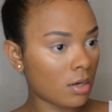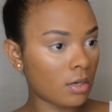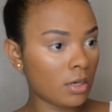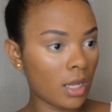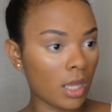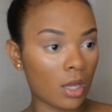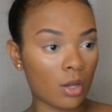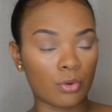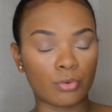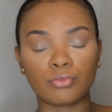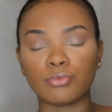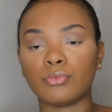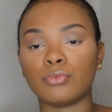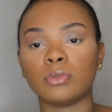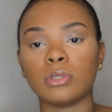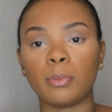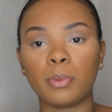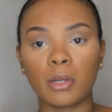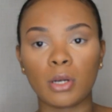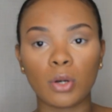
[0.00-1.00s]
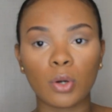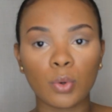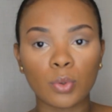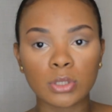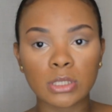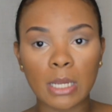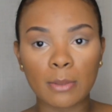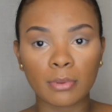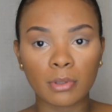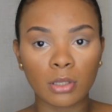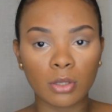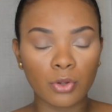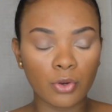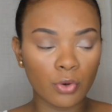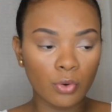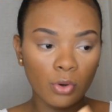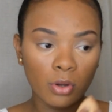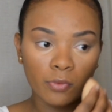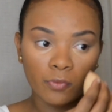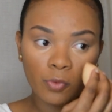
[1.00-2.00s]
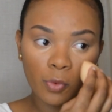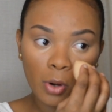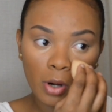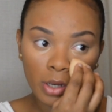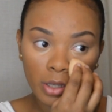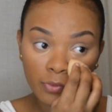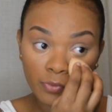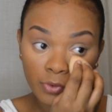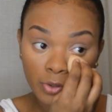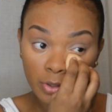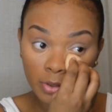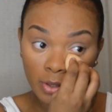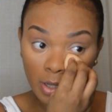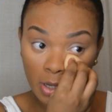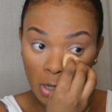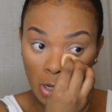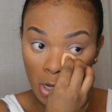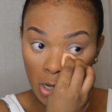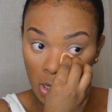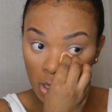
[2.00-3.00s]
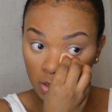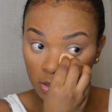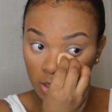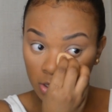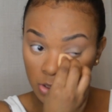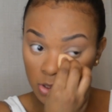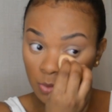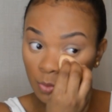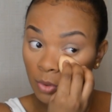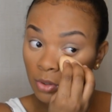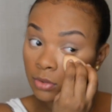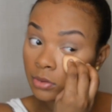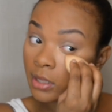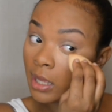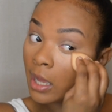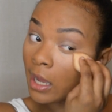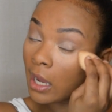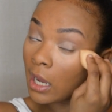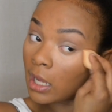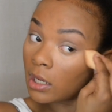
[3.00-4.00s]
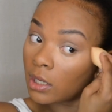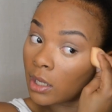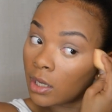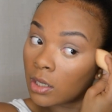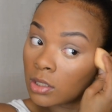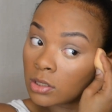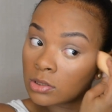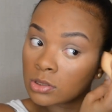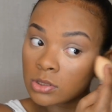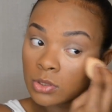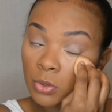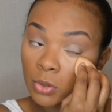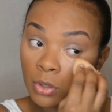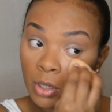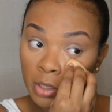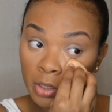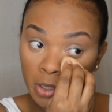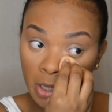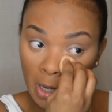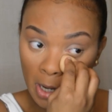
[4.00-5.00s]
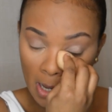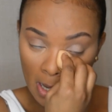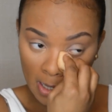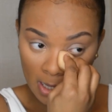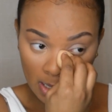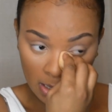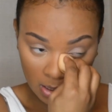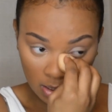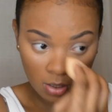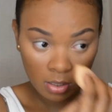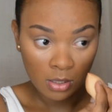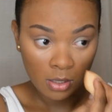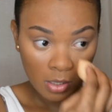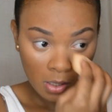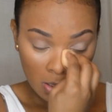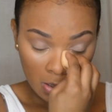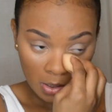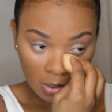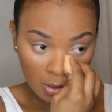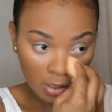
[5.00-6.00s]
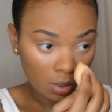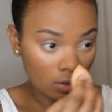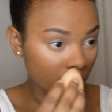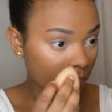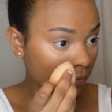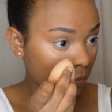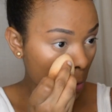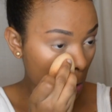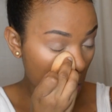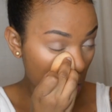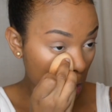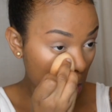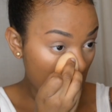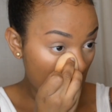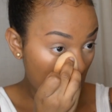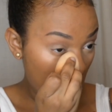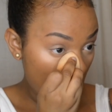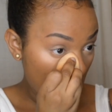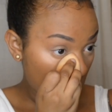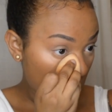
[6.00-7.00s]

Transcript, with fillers: Now, depending on what type of look you're going for, if you're that girl that you want that highlight in school under your eye, go for it.